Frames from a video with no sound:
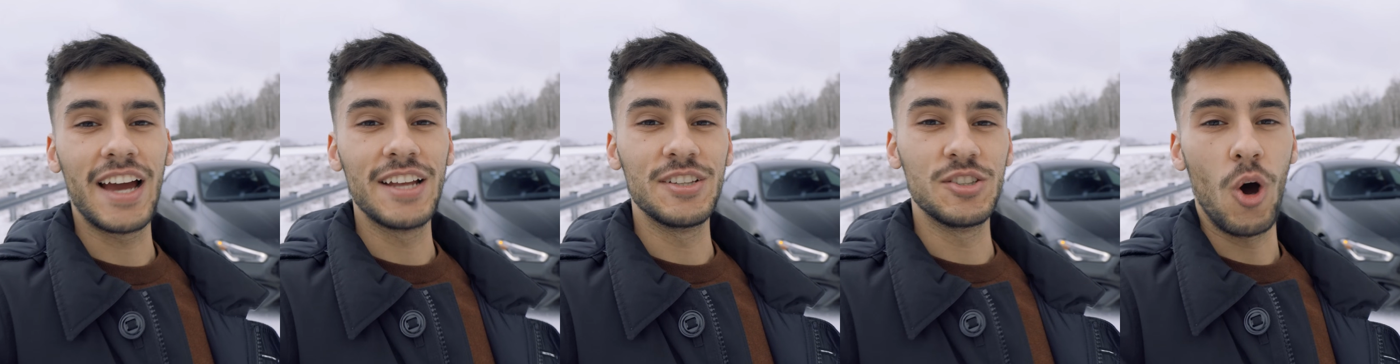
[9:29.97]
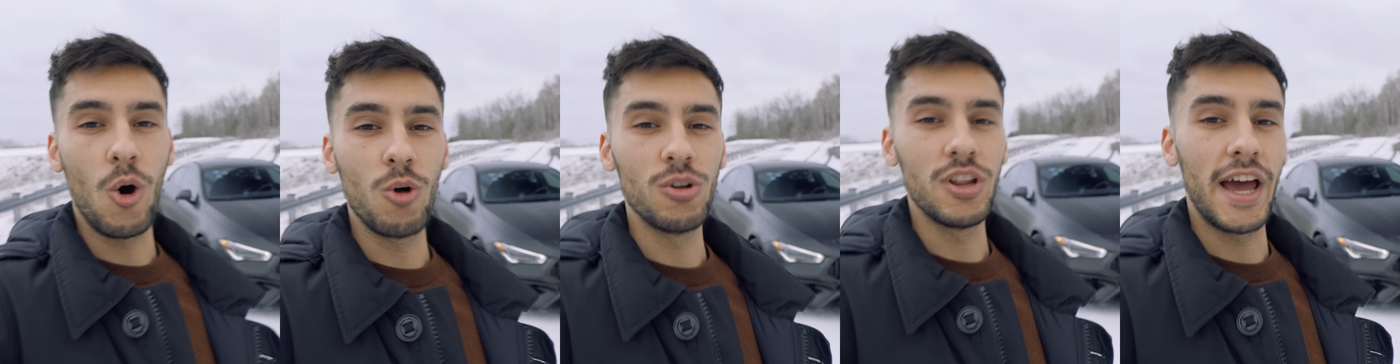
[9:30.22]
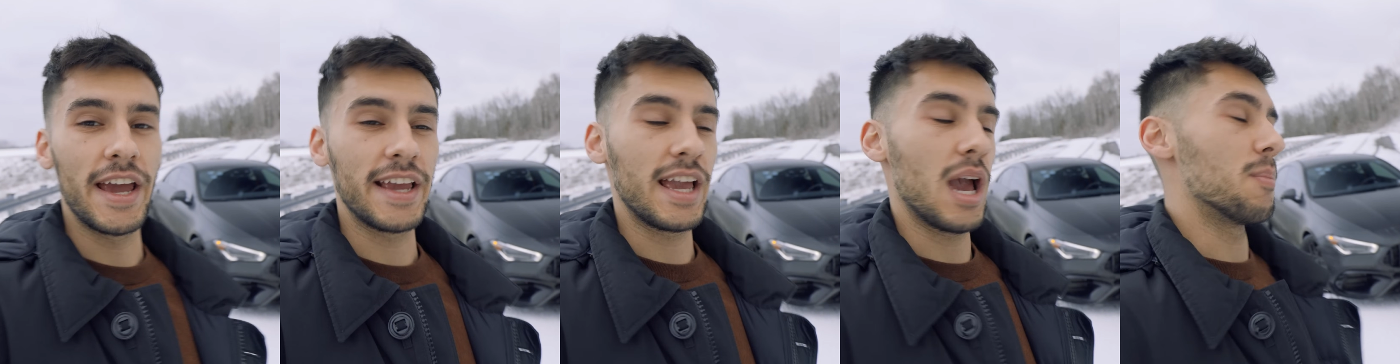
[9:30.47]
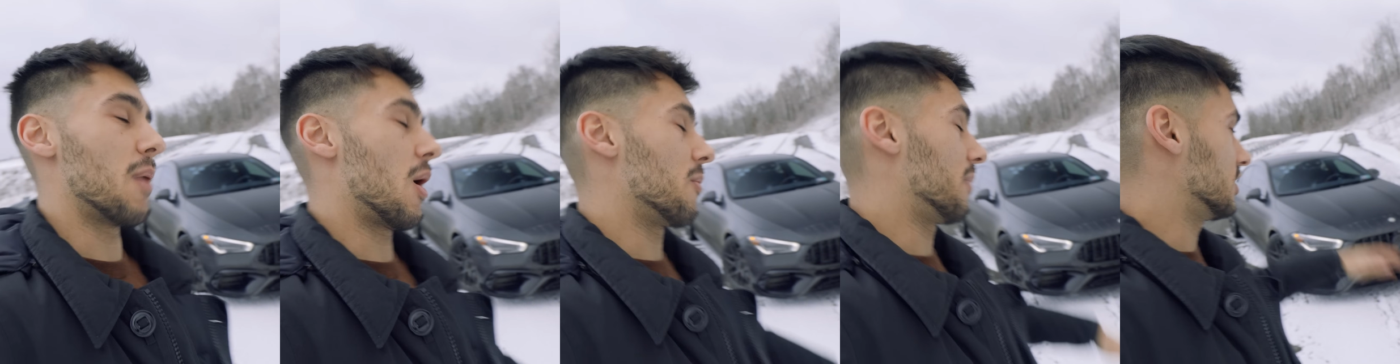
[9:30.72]
I don't like
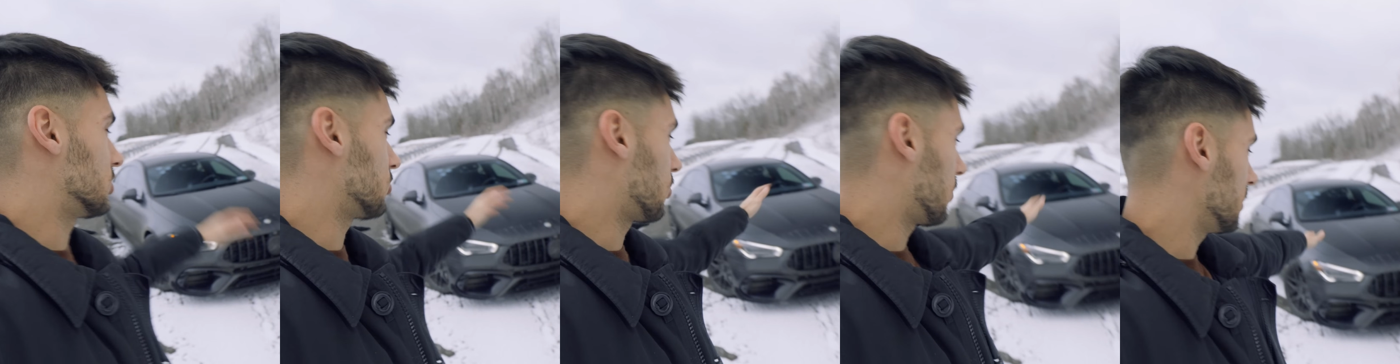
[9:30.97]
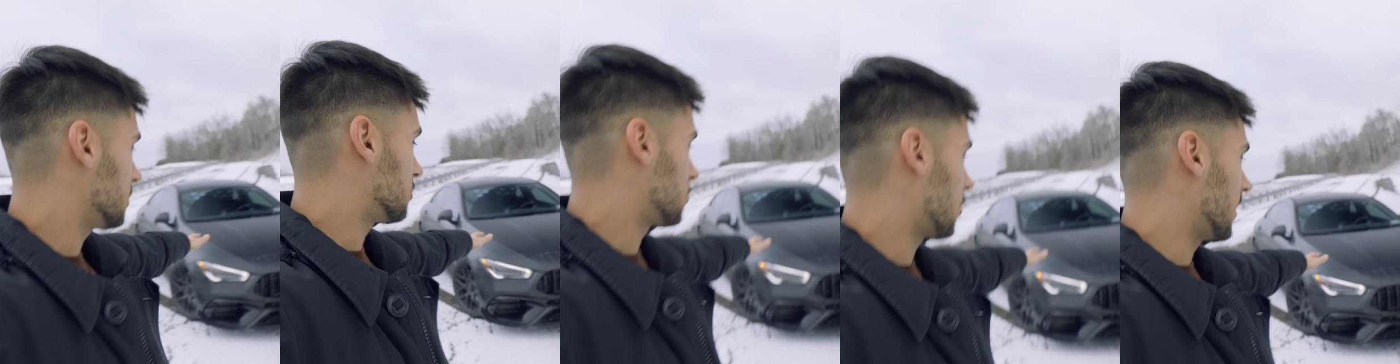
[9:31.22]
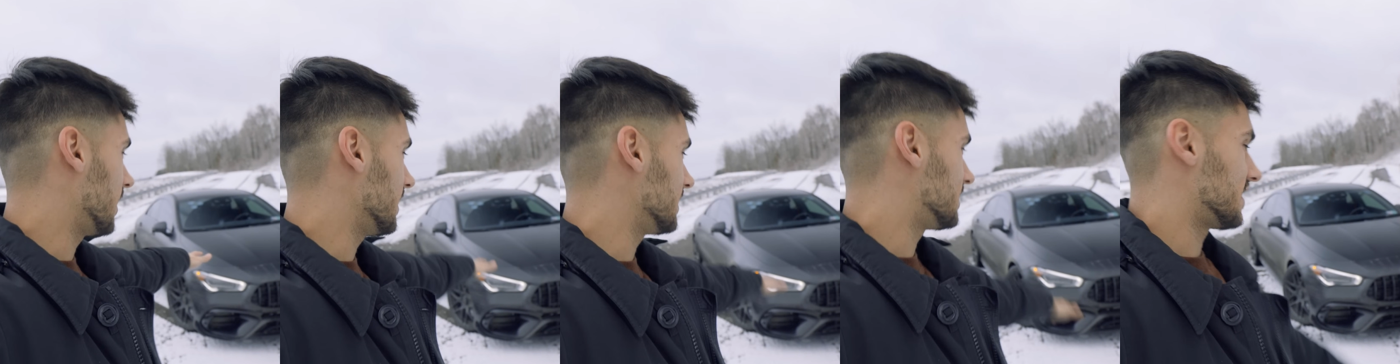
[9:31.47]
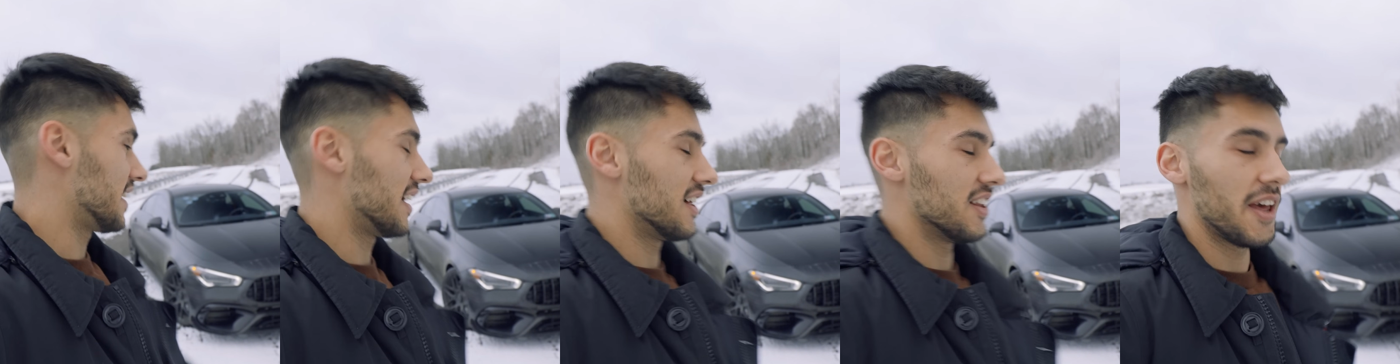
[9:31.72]
about my 2020
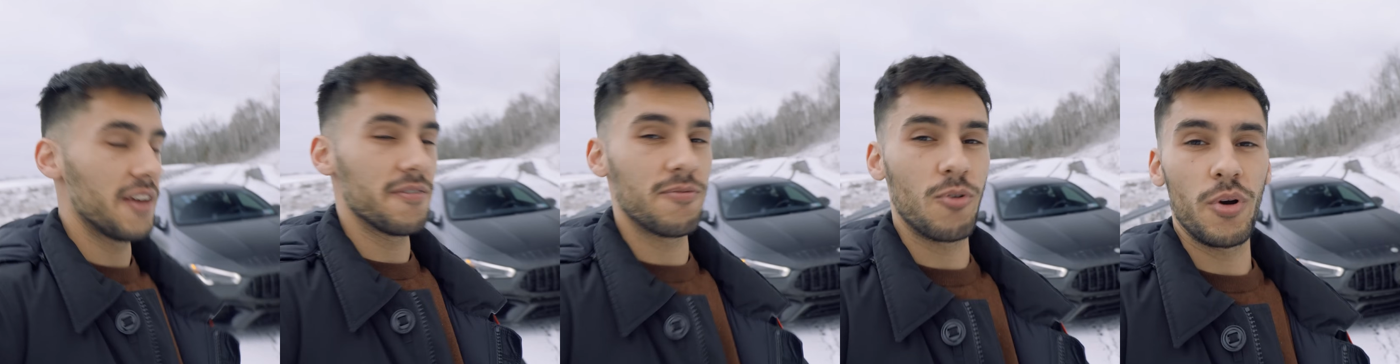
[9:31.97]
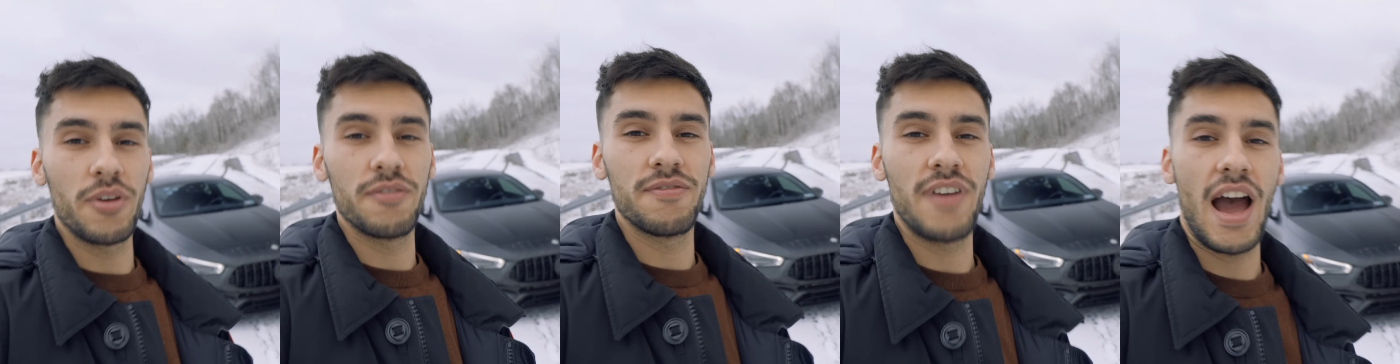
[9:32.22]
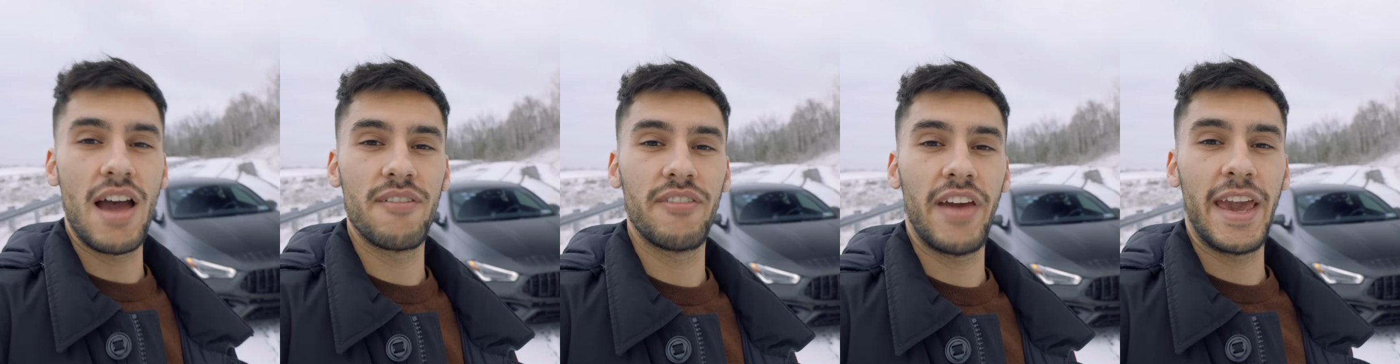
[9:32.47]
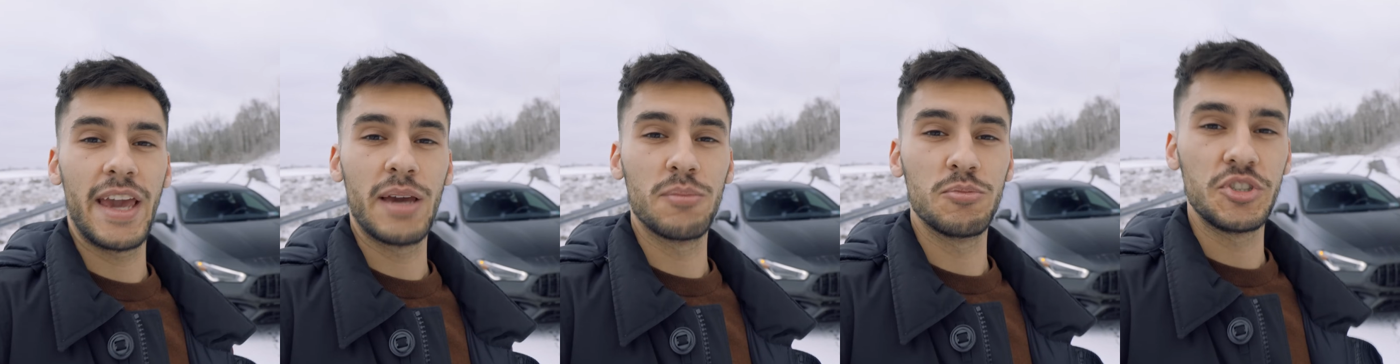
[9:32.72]
CLA45
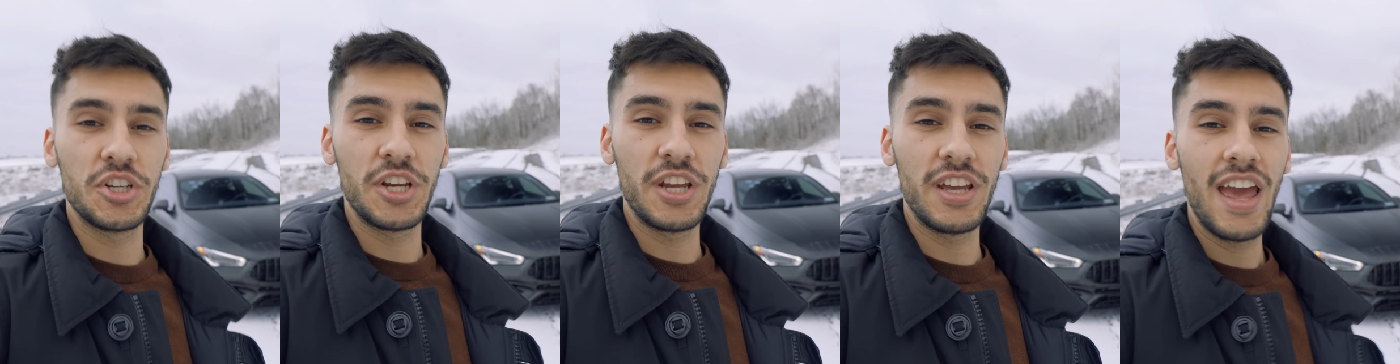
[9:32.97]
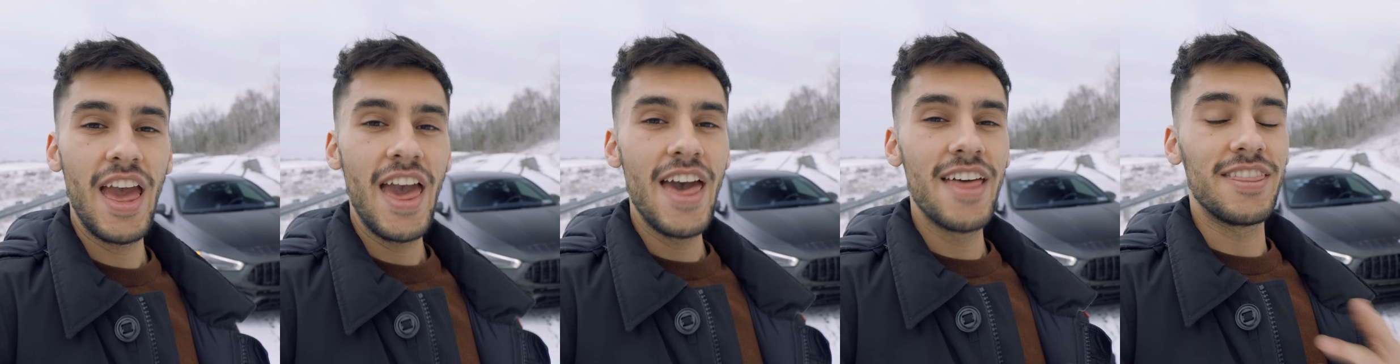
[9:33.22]
AMG.